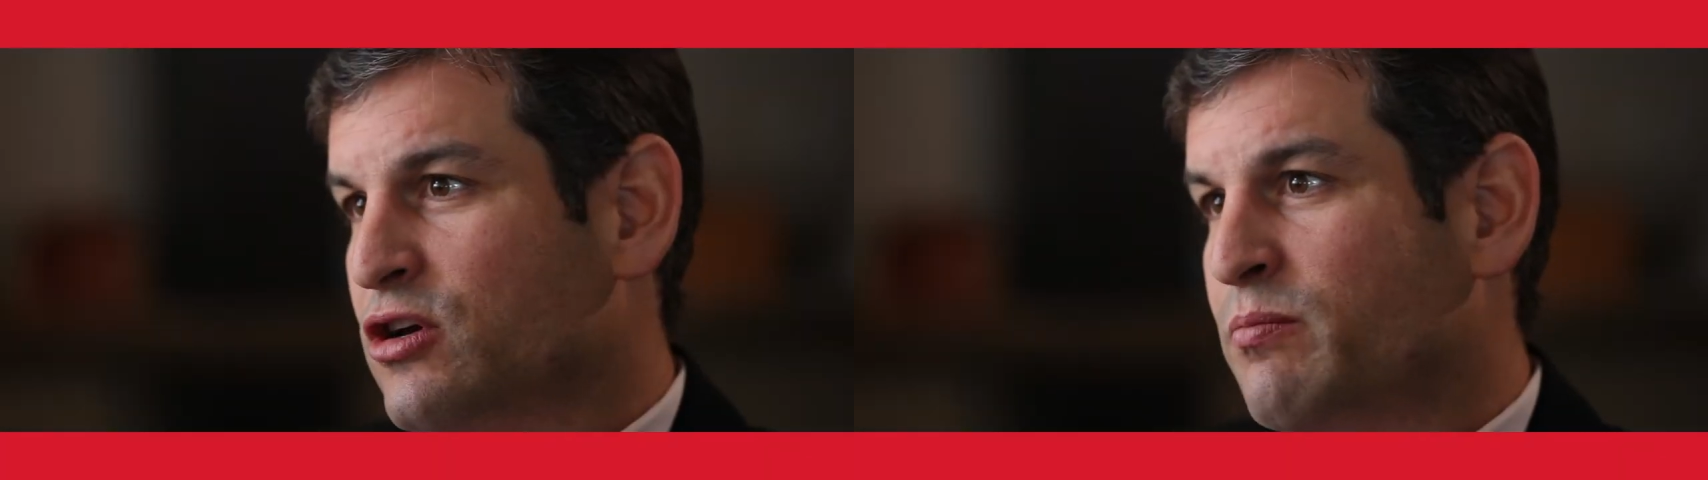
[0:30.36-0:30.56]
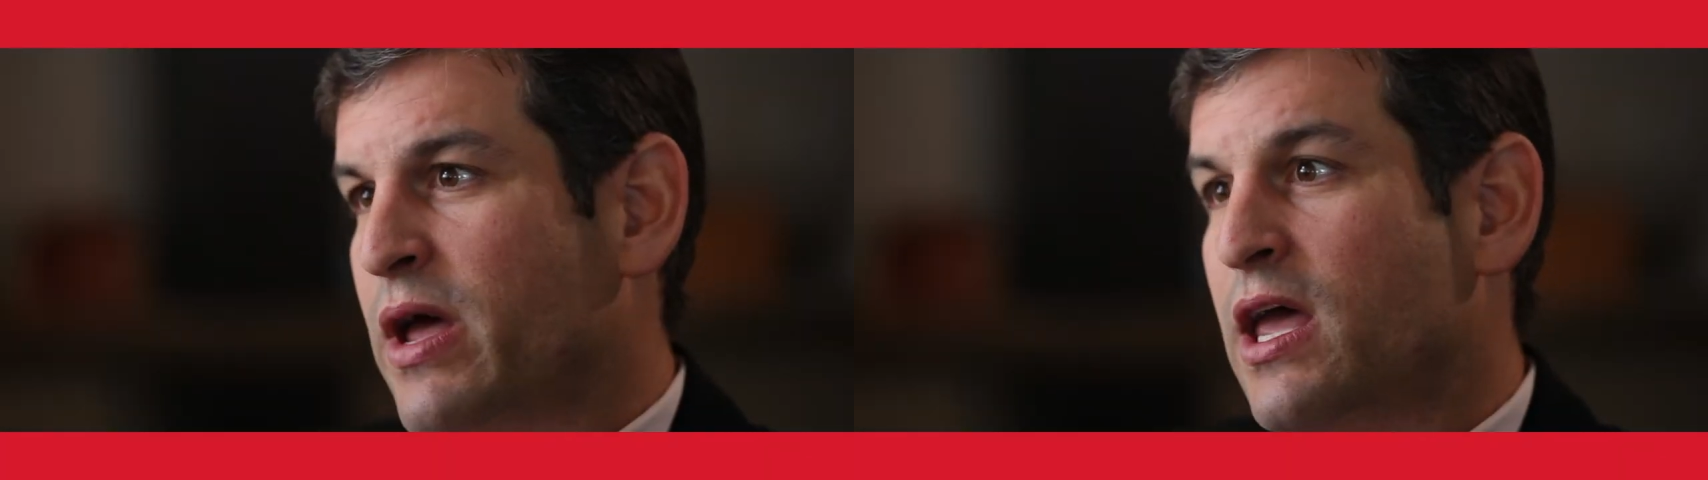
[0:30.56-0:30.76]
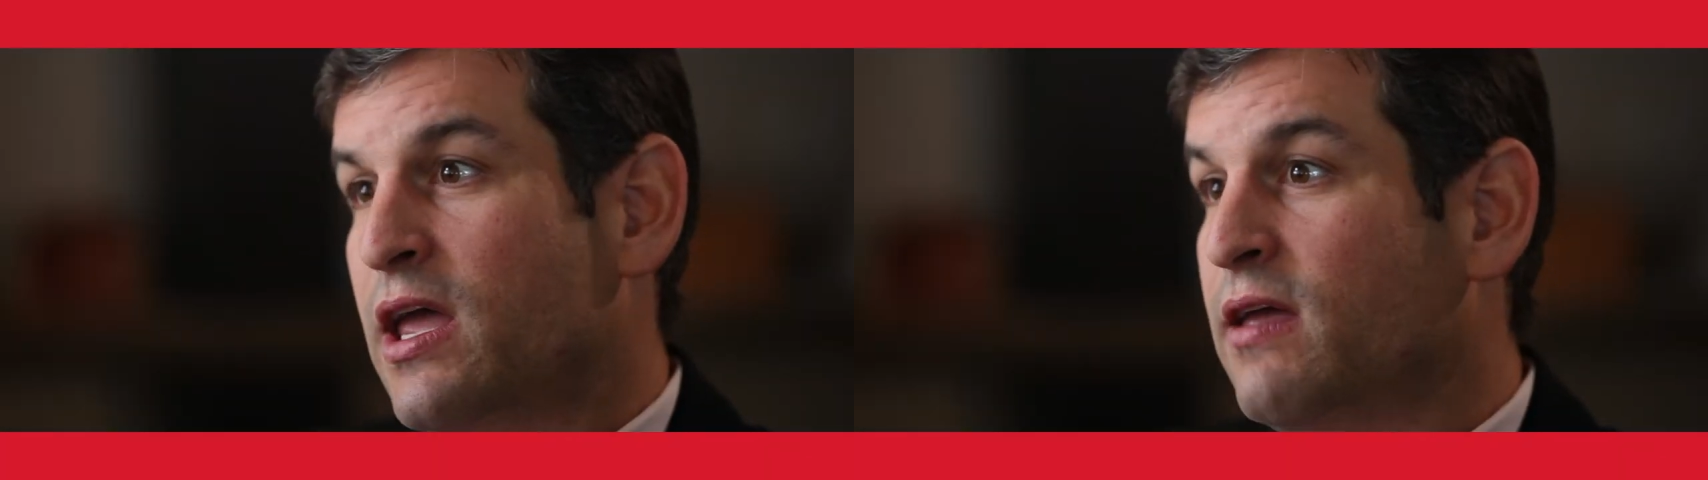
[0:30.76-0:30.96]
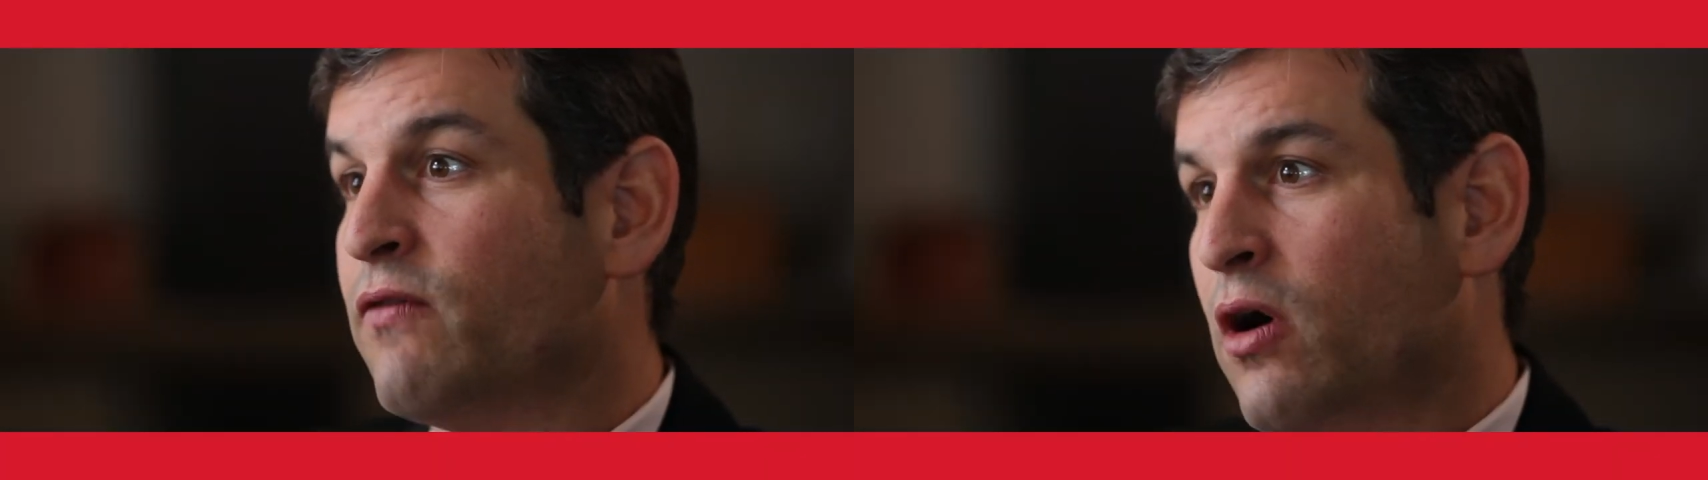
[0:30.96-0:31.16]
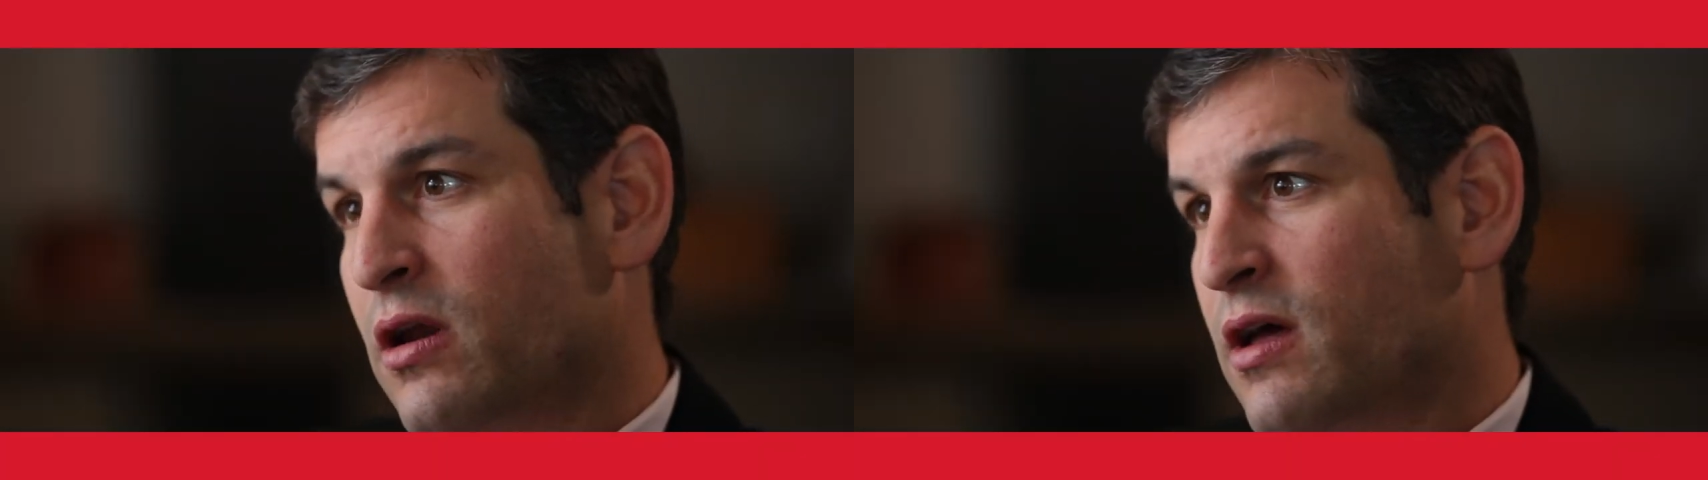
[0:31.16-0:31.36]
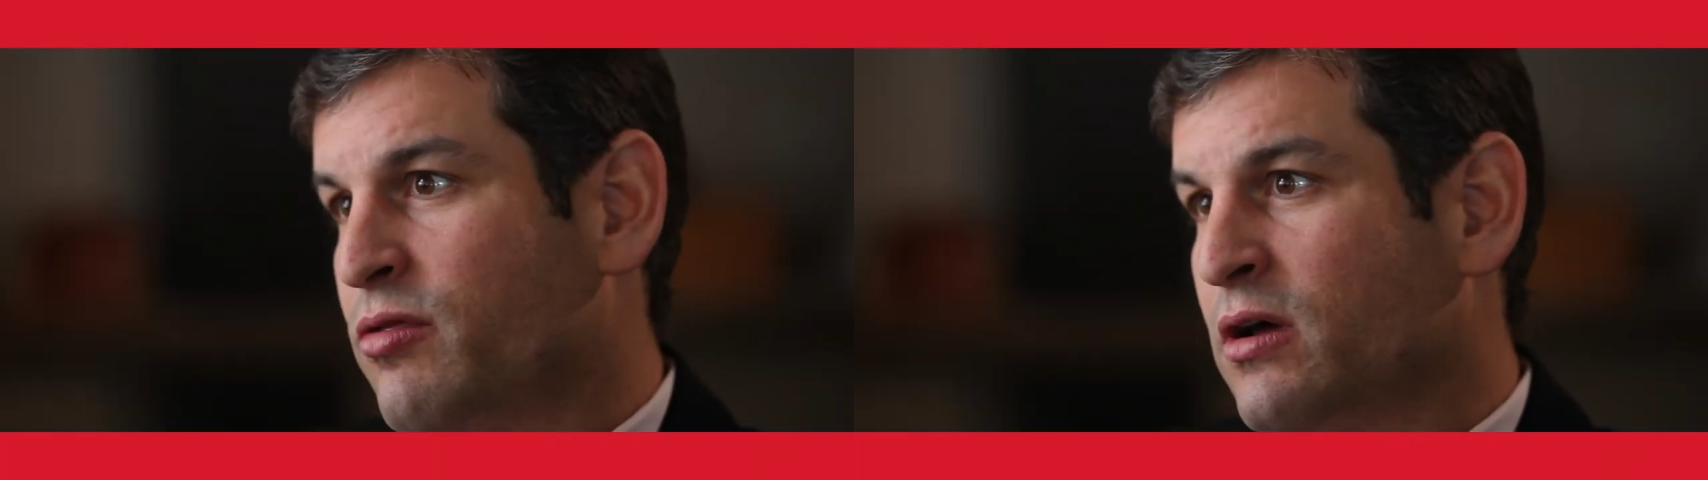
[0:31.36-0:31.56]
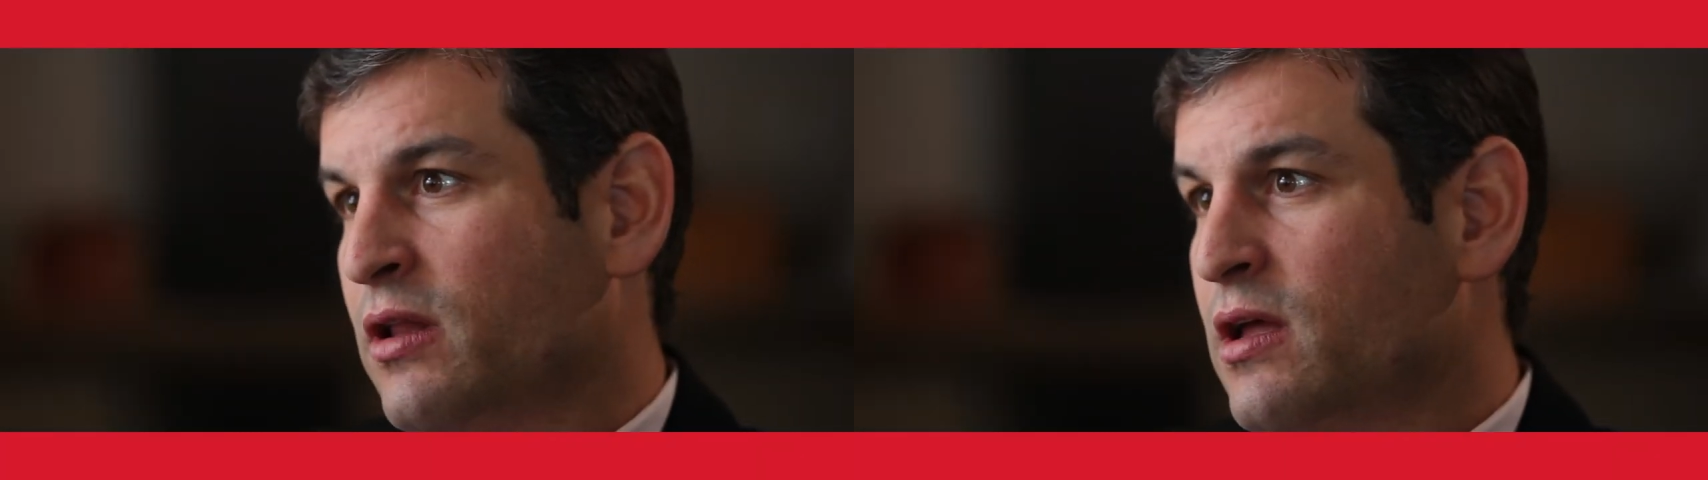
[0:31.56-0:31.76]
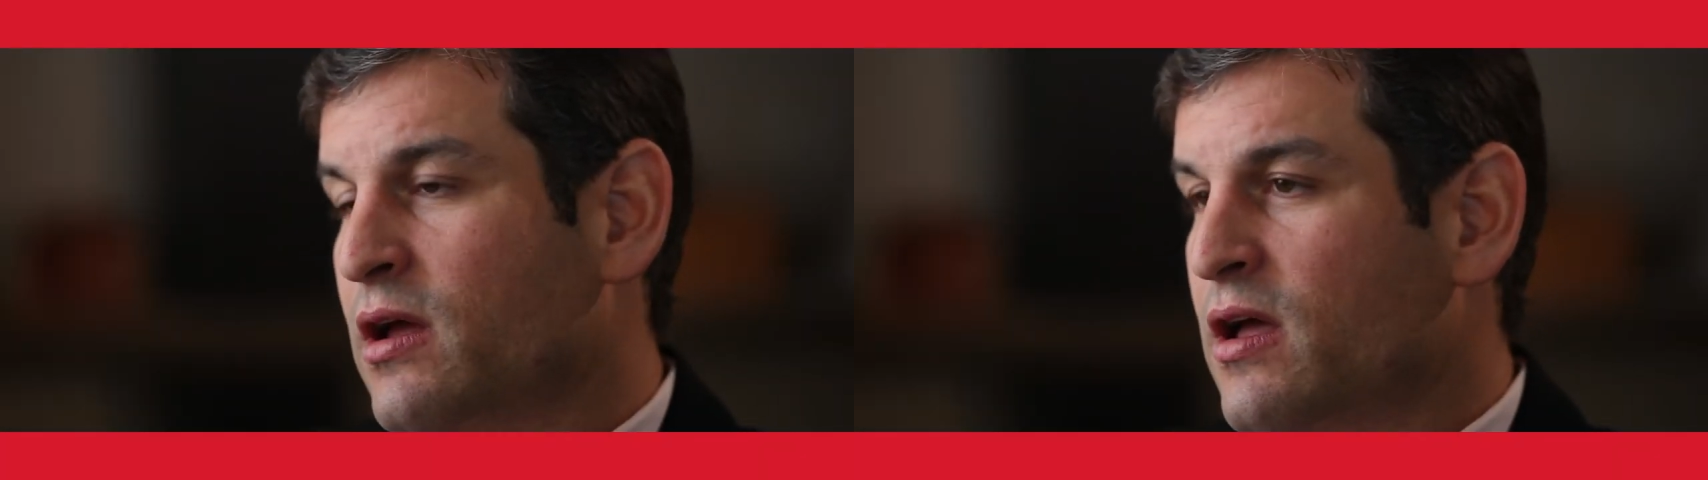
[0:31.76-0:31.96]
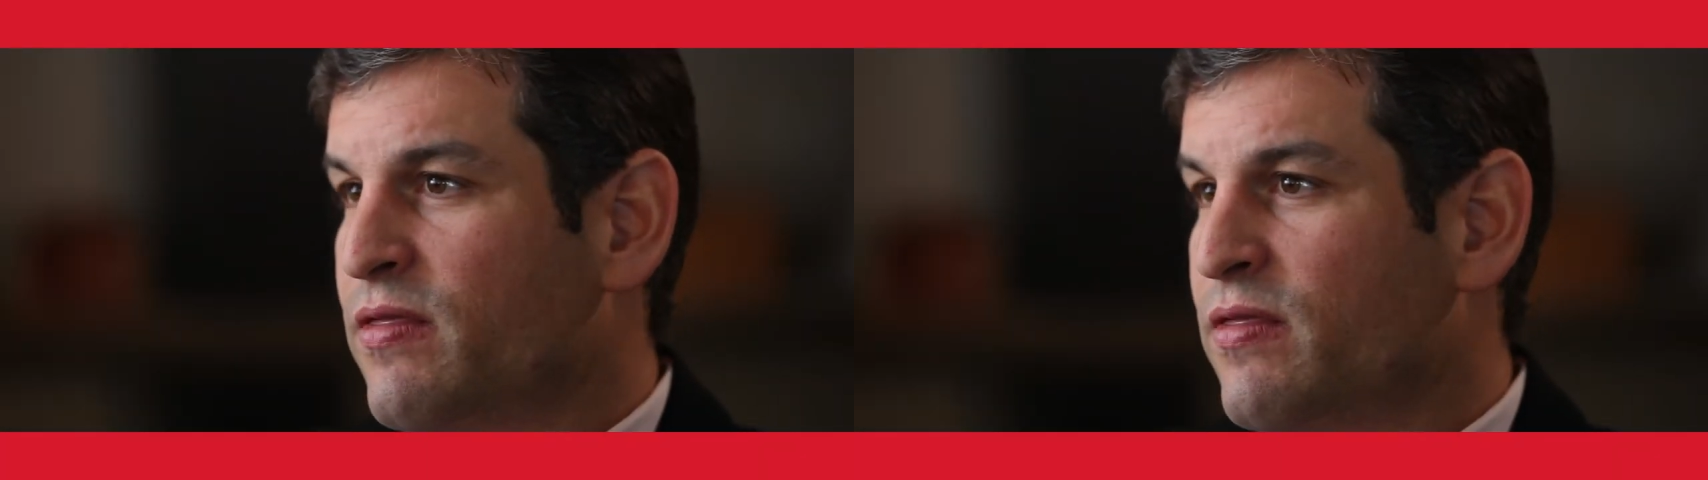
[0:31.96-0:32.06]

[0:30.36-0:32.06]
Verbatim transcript: could behave unethically,